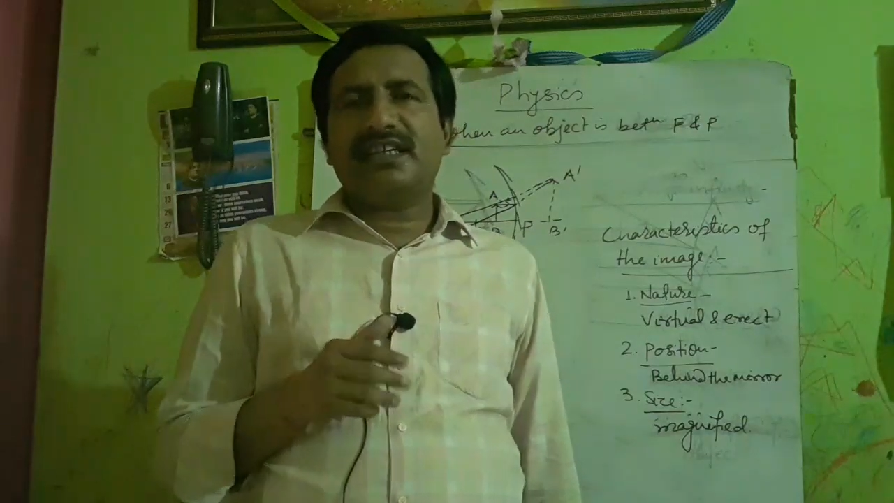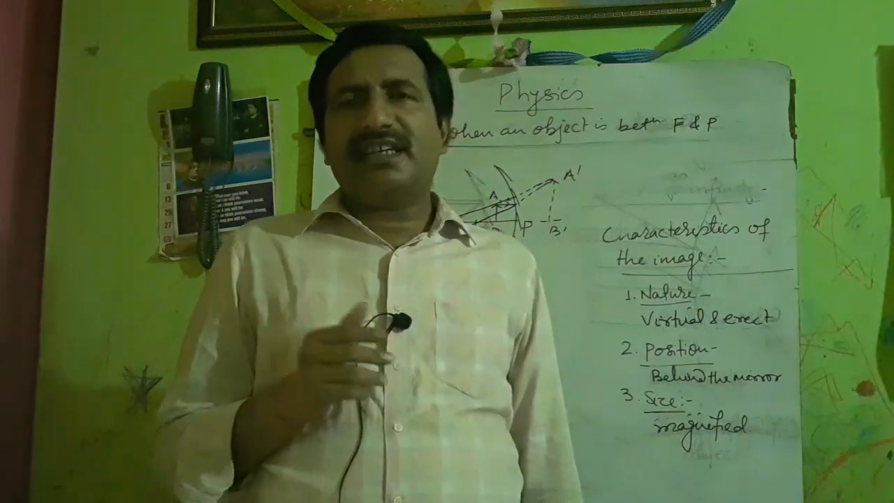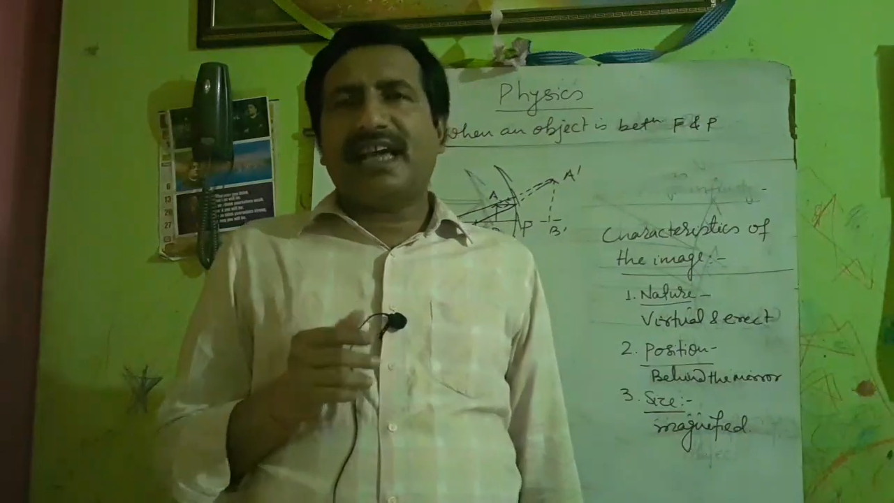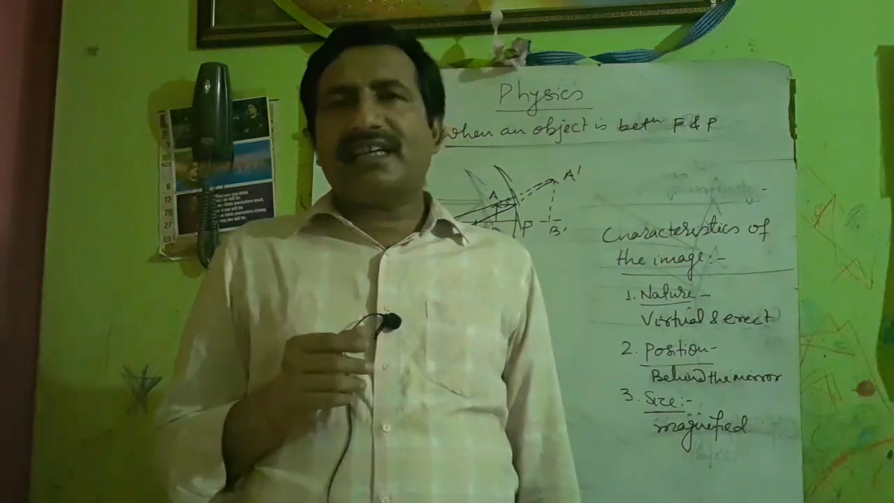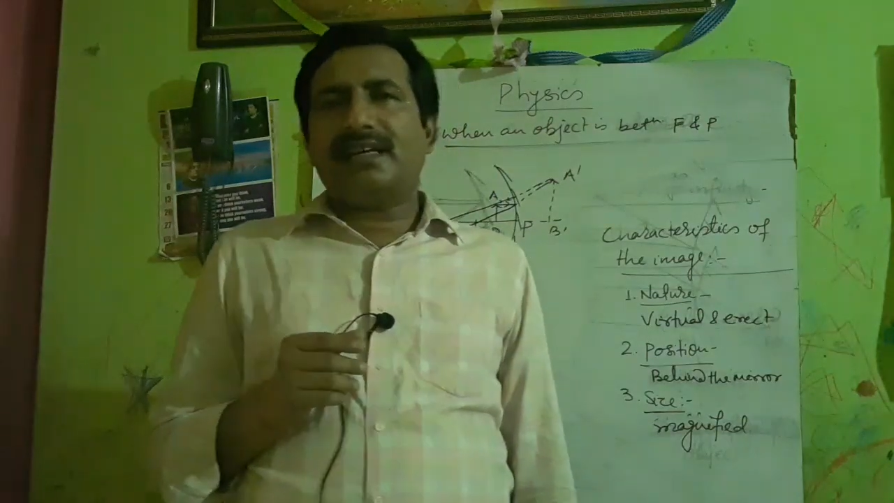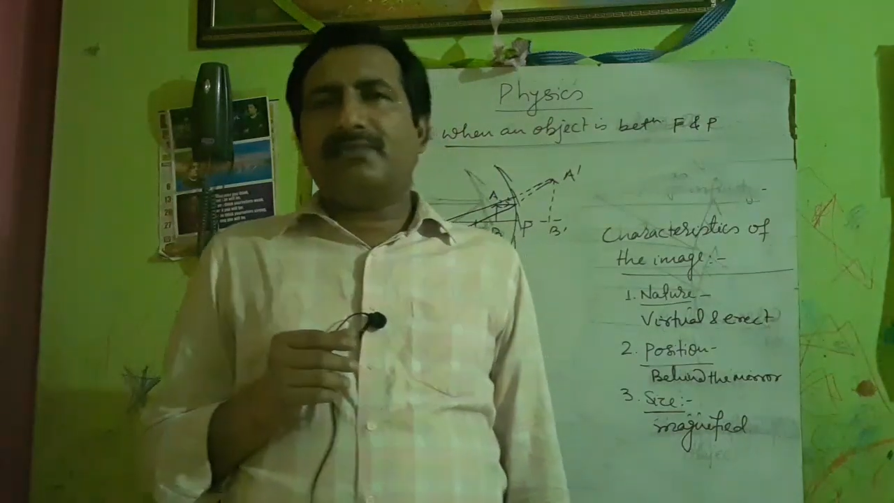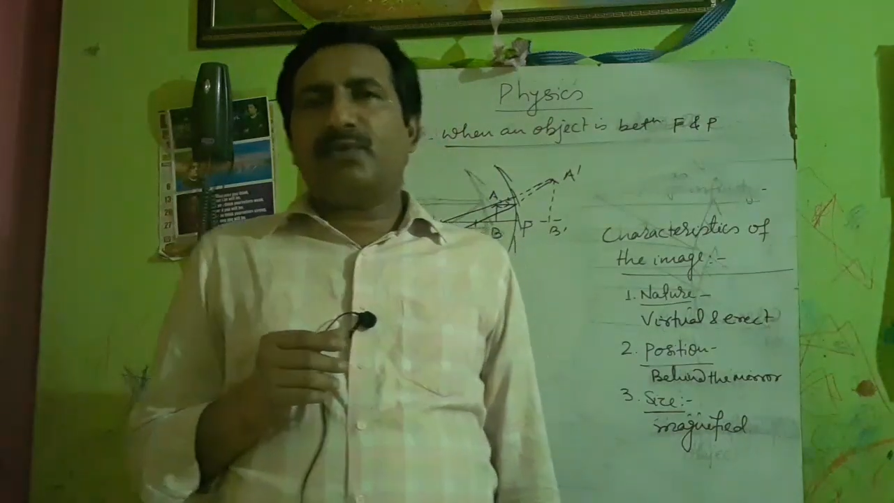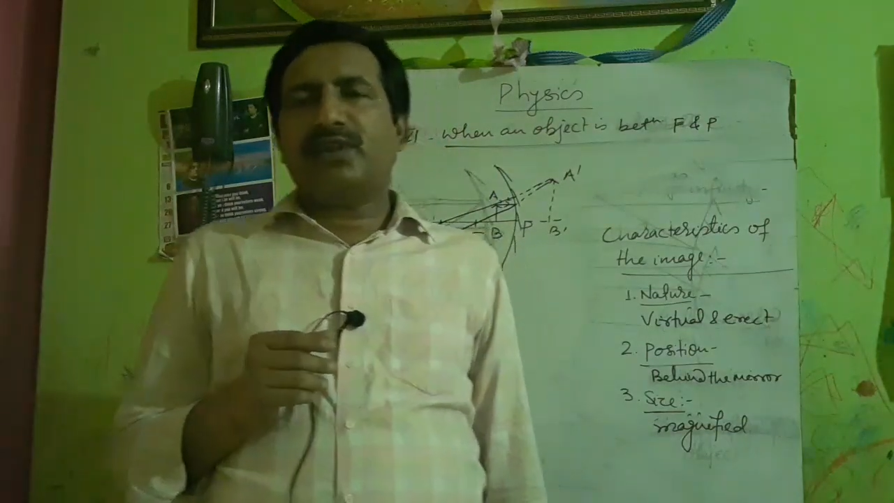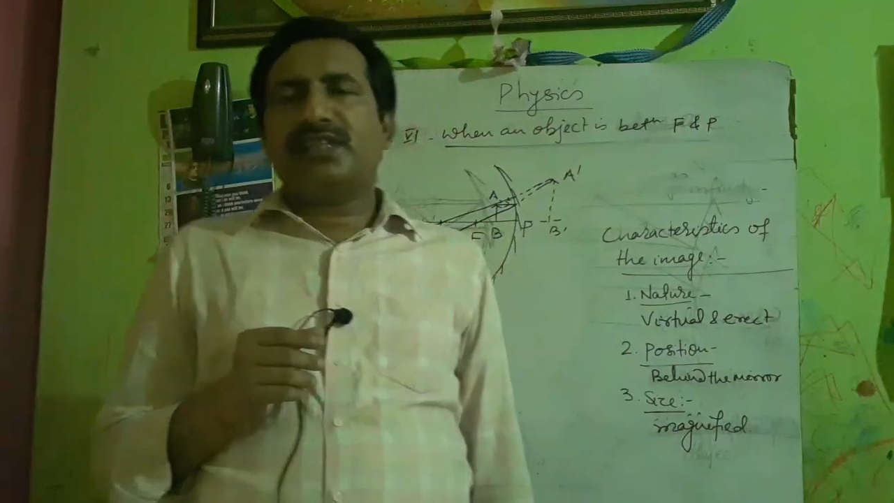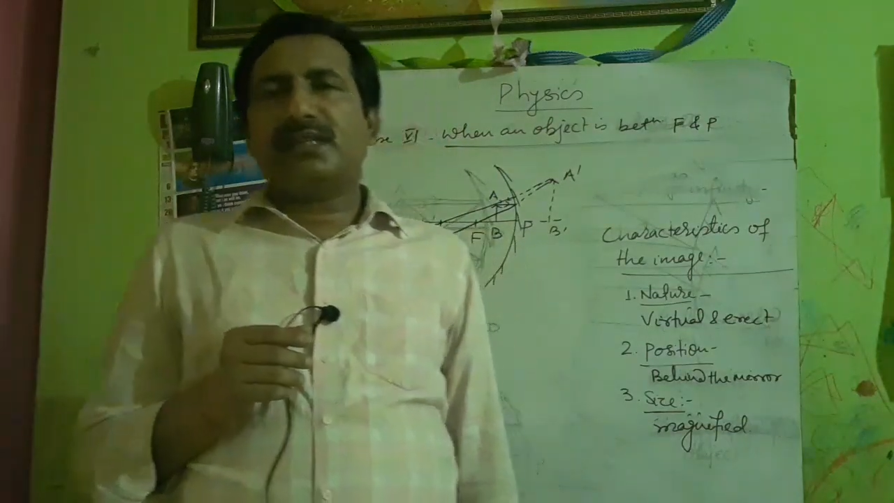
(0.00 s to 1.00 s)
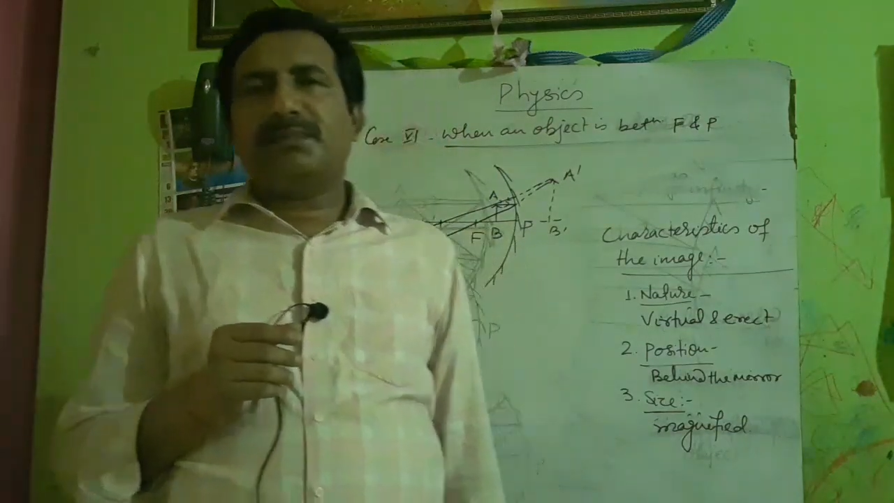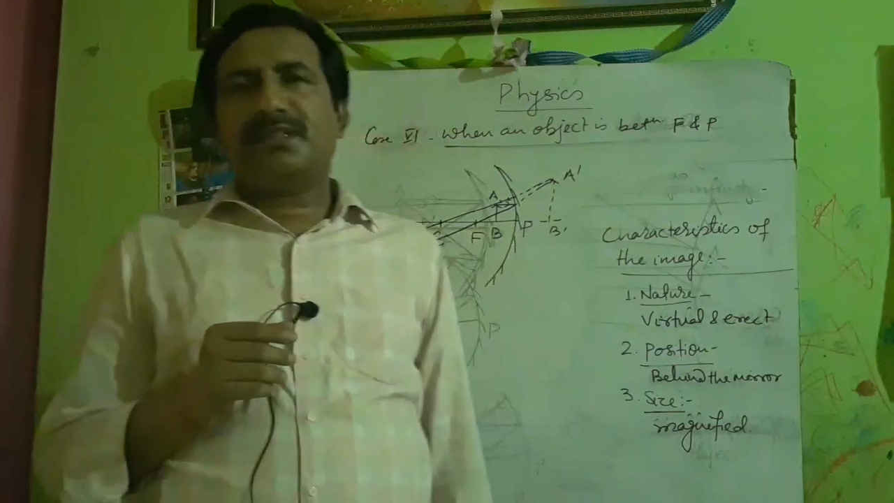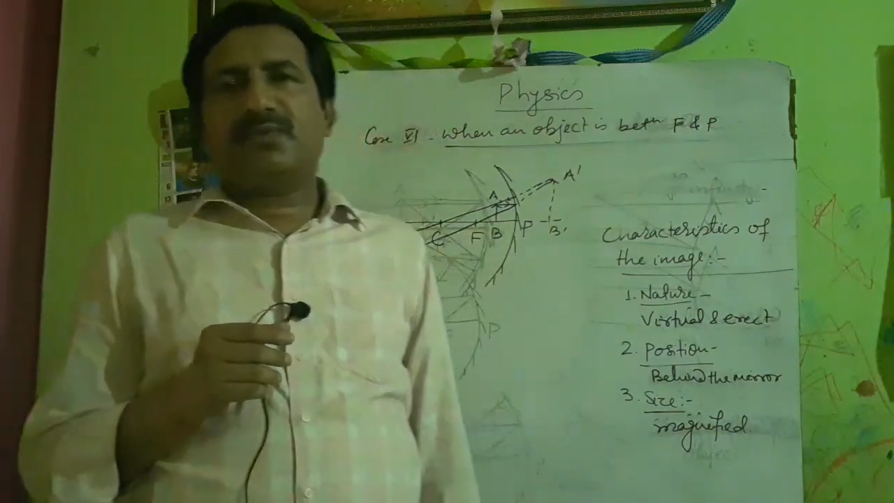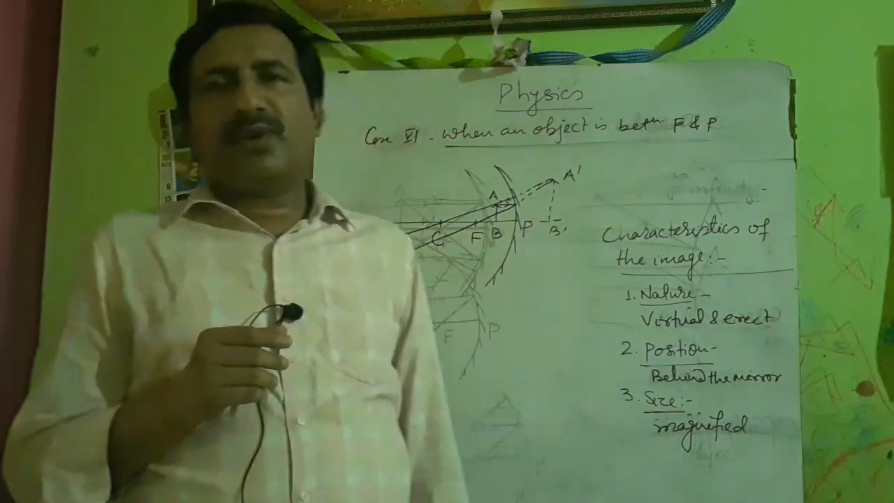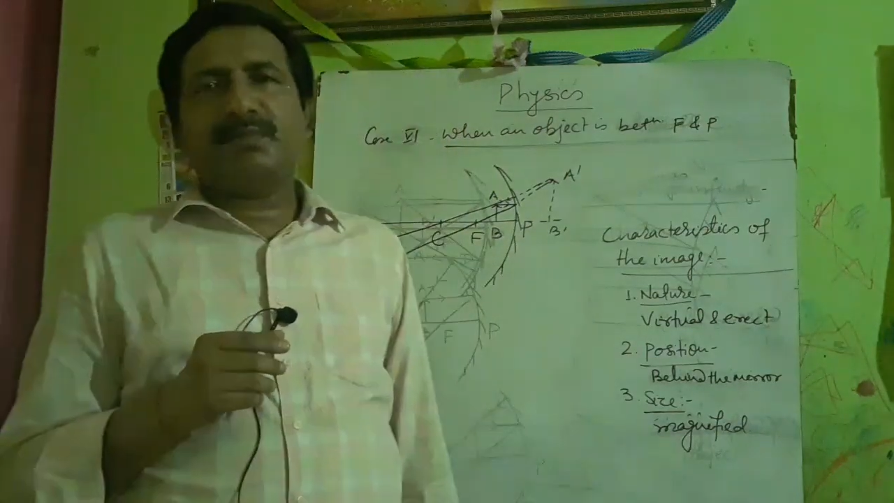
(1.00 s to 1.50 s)
ray diagram for the
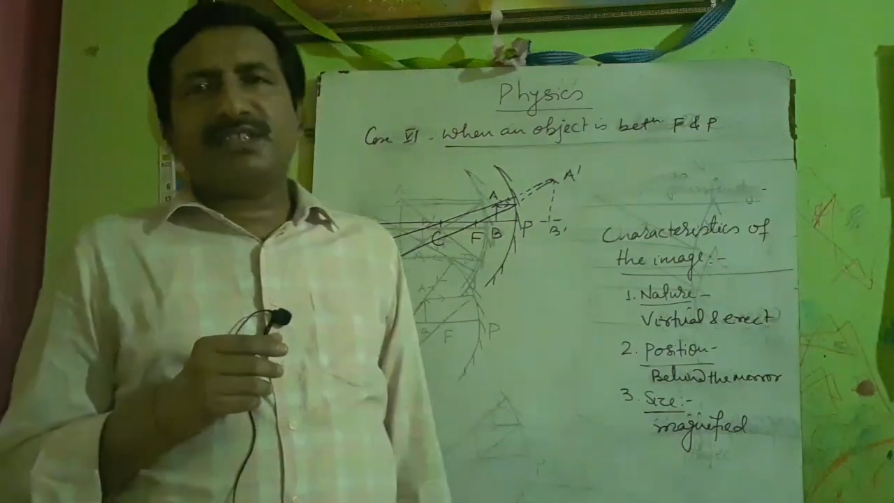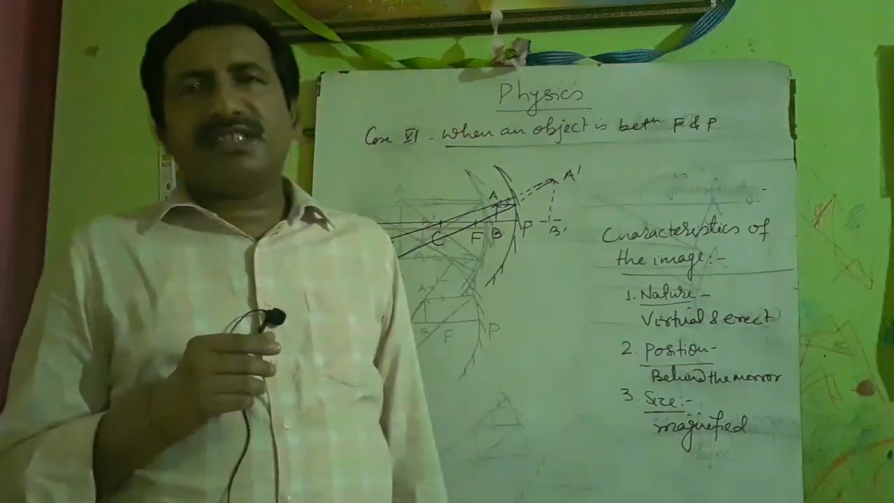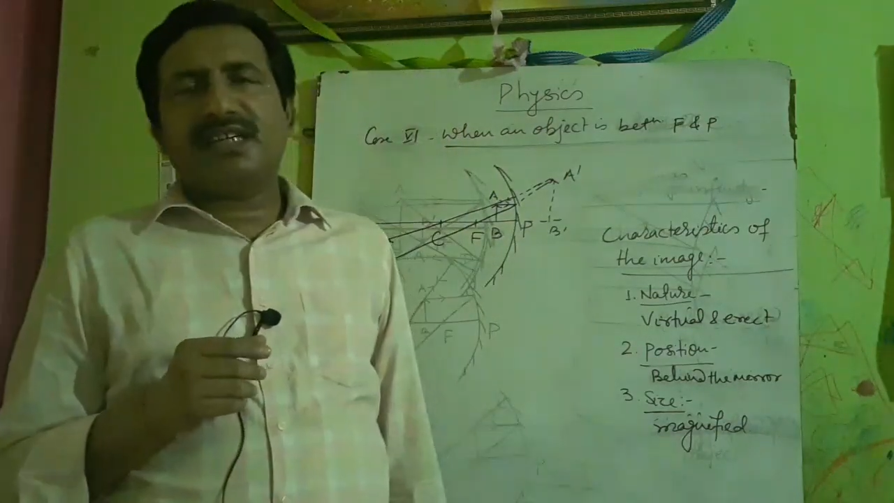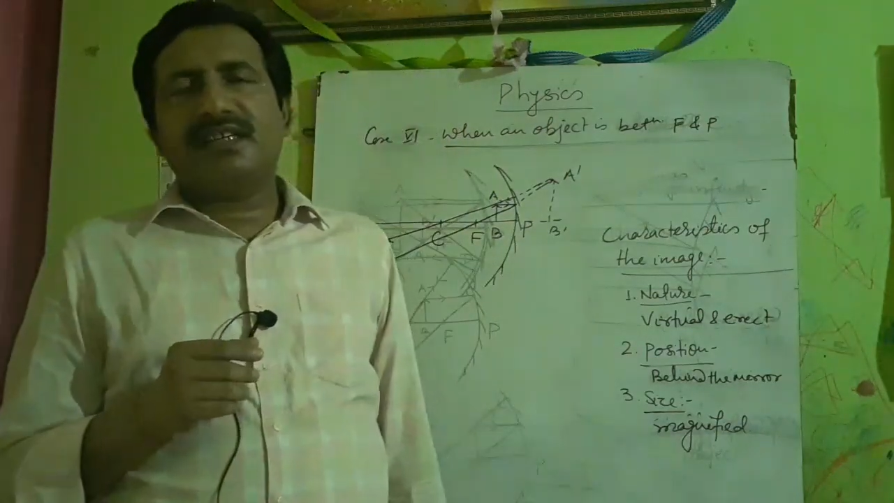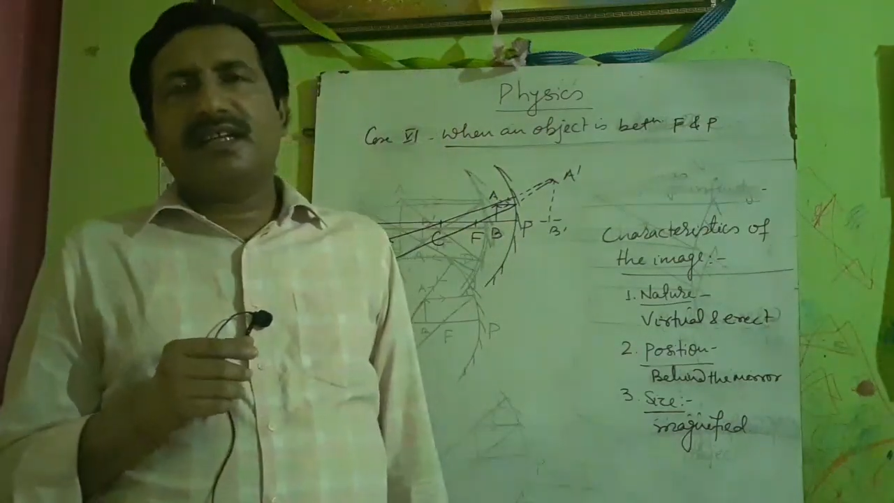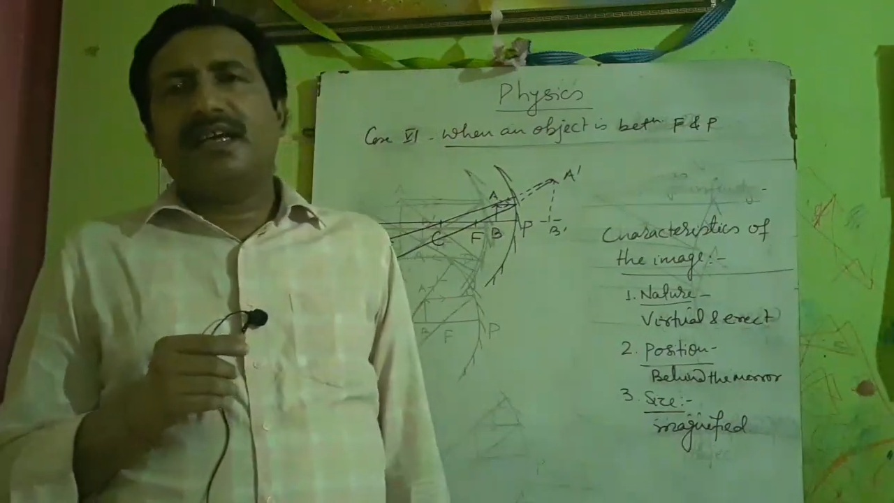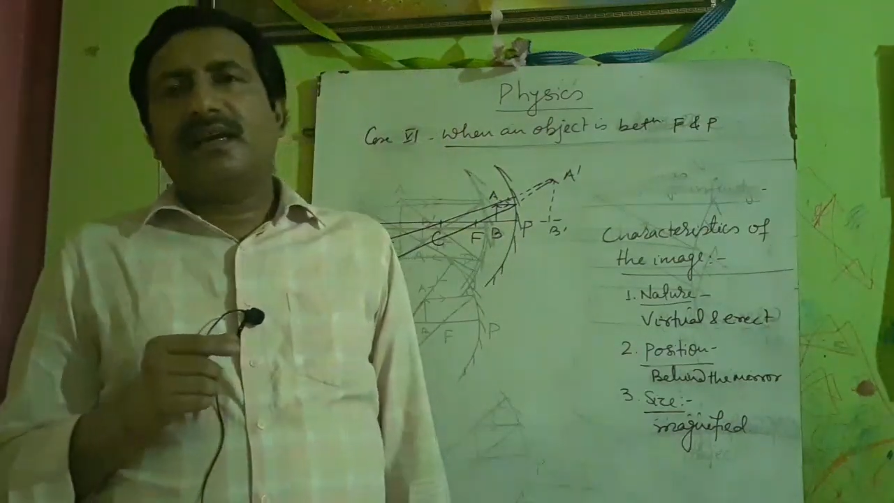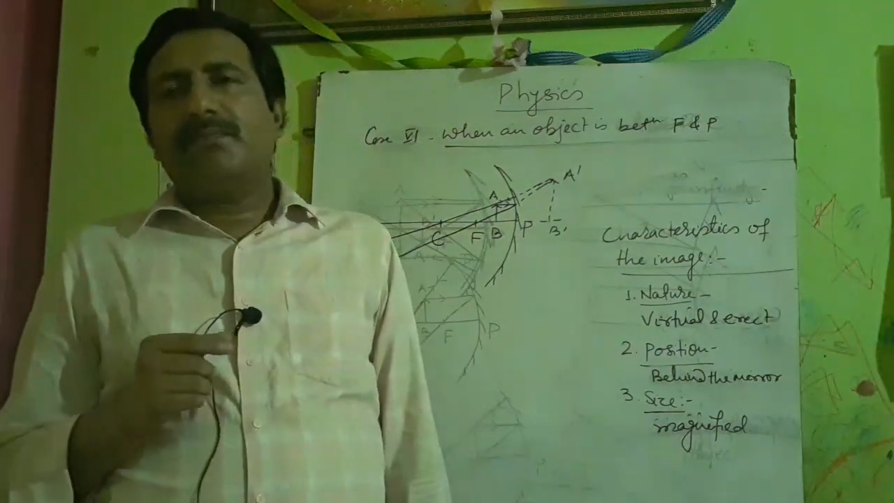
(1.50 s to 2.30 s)
image formation